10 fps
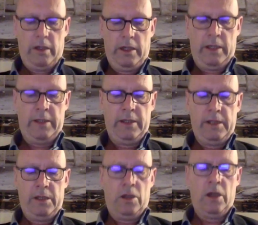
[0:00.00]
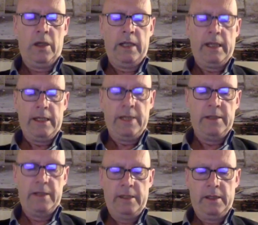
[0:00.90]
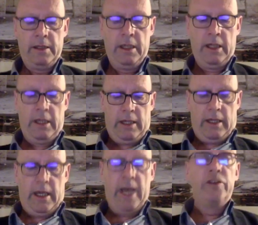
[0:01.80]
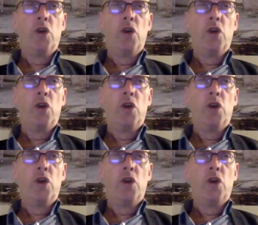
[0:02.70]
and this is hardly exaggerated, have